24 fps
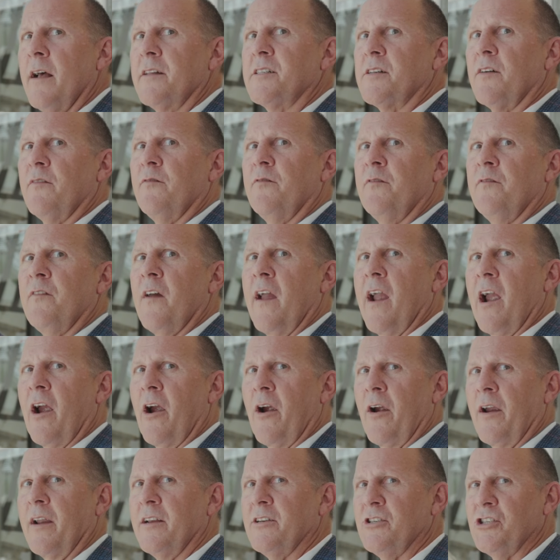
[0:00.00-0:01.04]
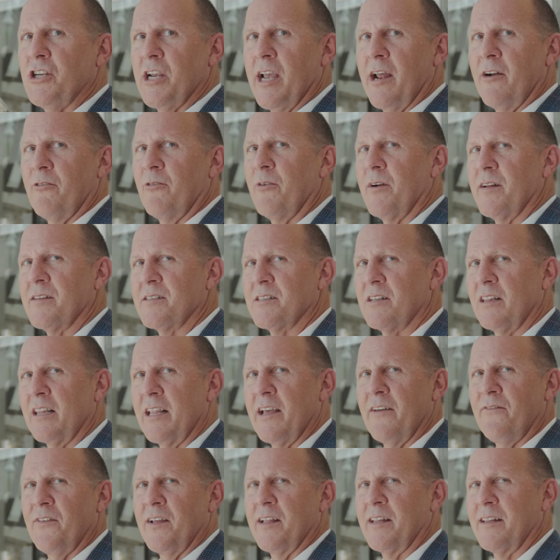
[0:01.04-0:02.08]
That's a very generous
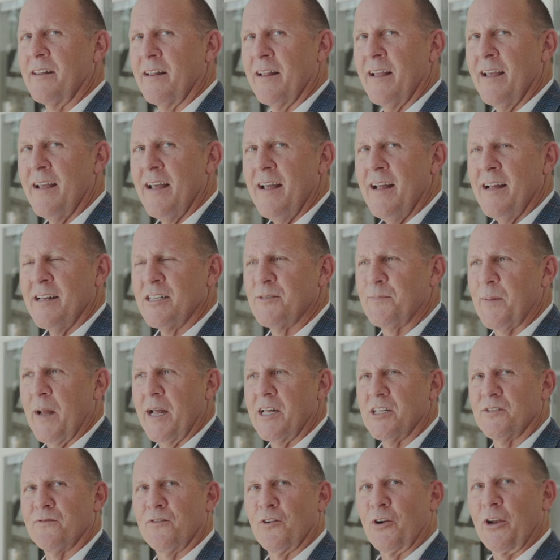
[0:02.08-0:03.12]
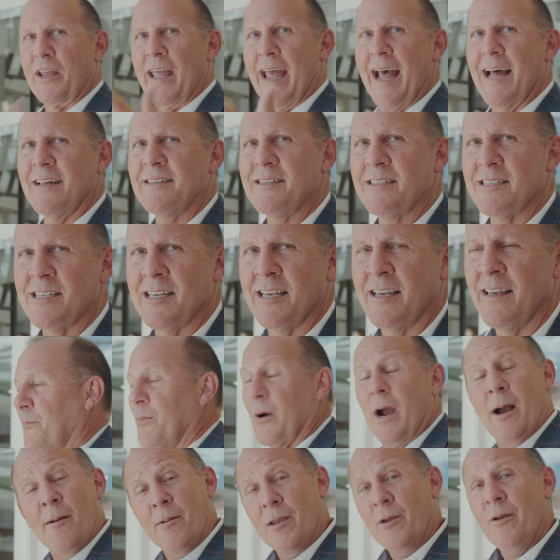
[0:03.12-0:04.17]
living space for guests. You
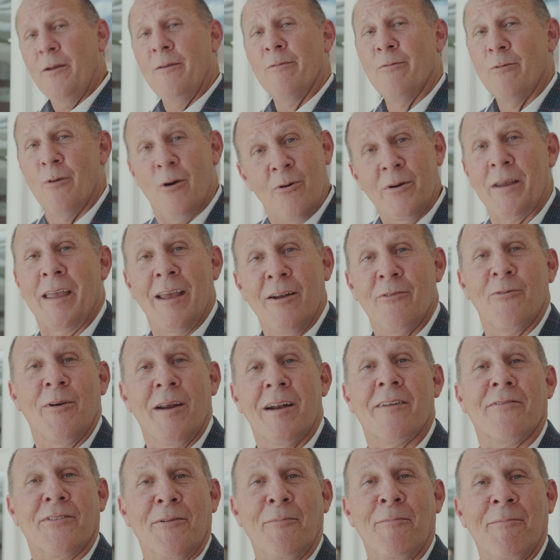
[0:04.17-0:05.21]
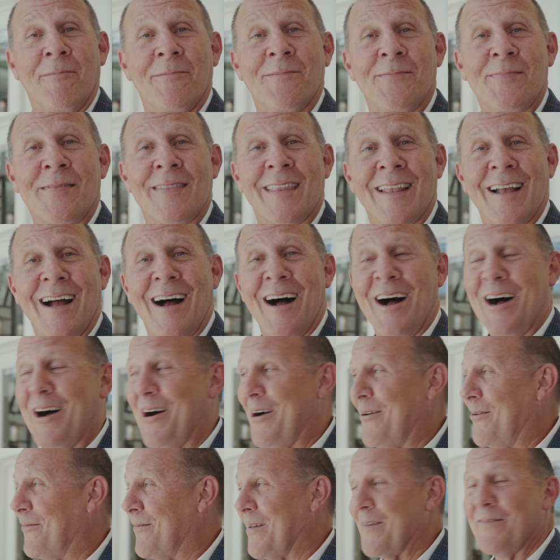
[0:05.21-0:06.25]
probably won't get rid of them
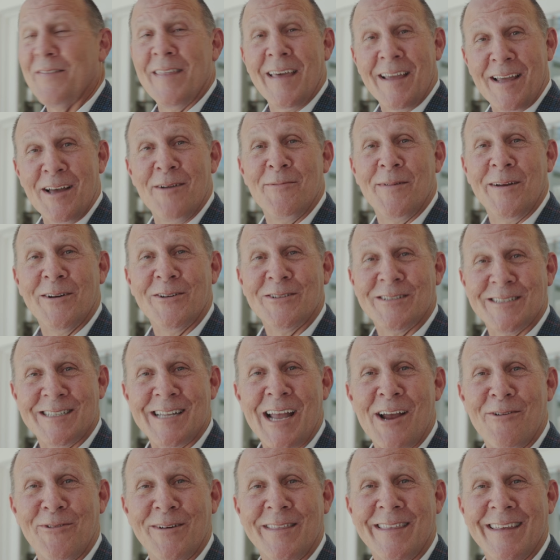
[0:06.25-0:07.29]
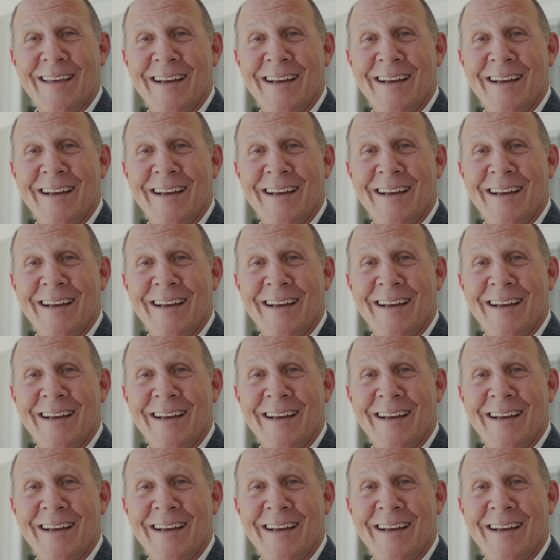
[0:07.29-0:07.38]
um, if they come here and stay with